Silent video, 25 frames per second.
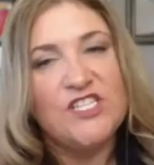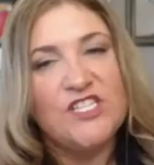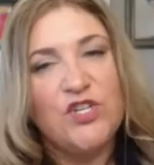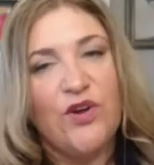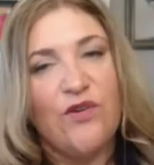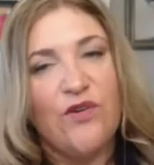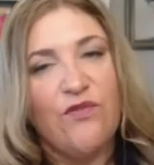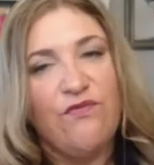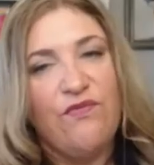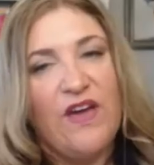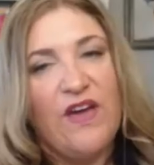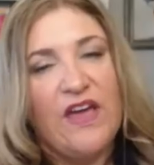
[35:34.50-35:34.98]

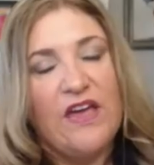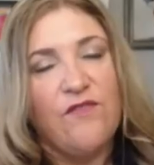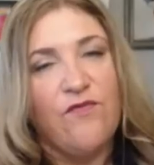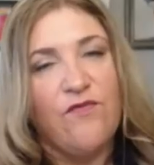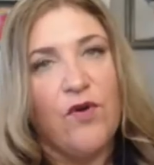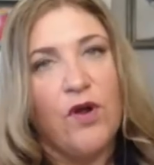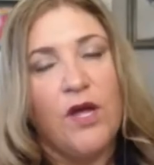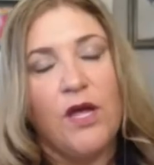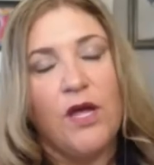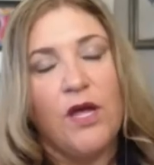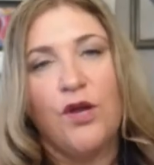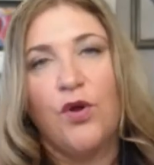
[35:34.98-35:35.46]
your
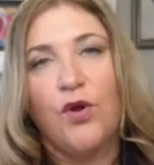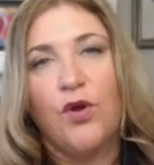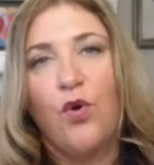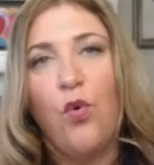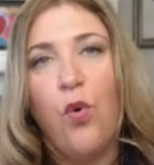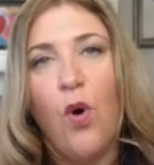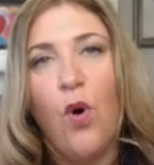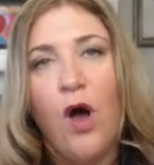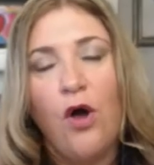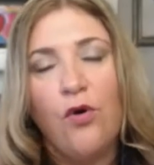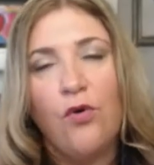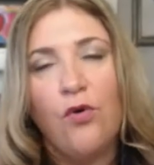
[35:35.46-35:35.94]
favorite
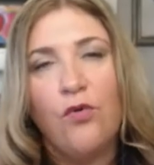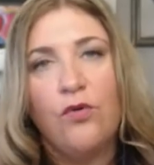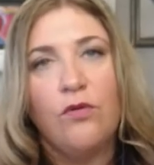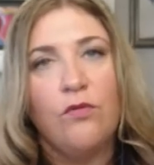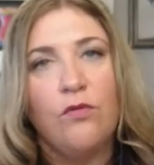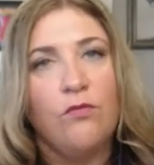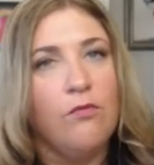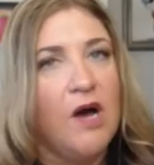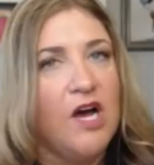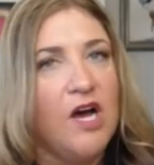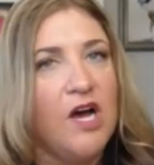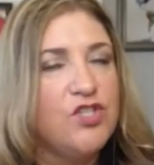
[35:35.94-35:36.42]
quote,
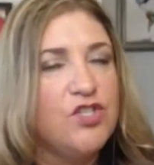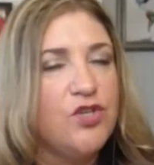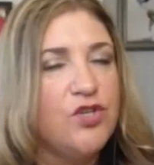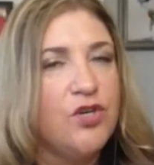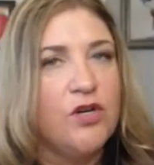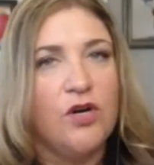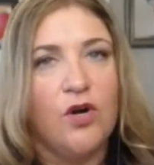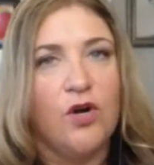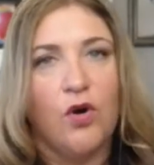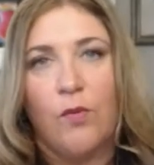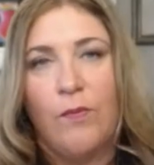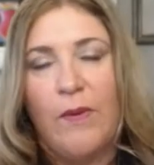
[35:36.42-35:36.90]

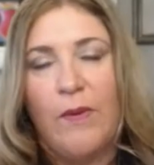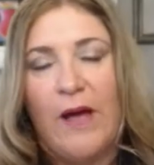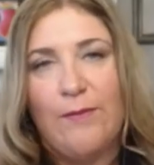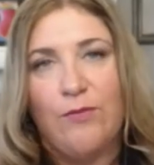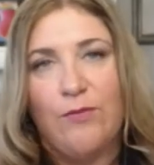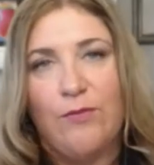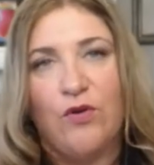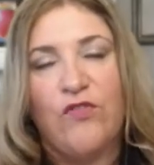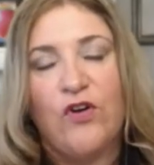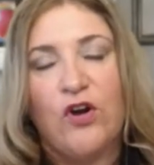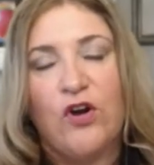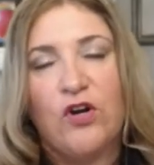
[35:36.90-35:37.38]
mantra, or
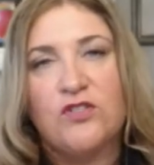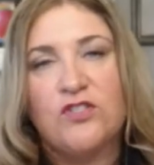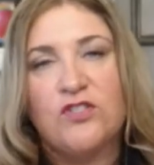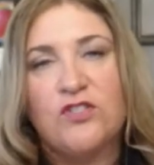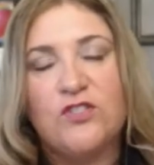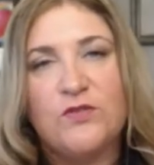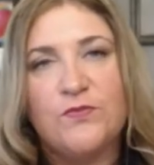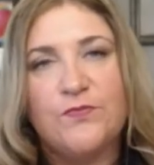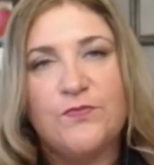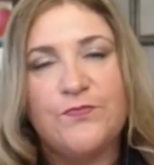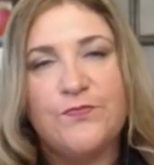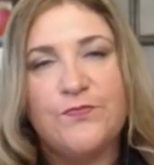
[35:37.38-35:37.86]
Bible verse?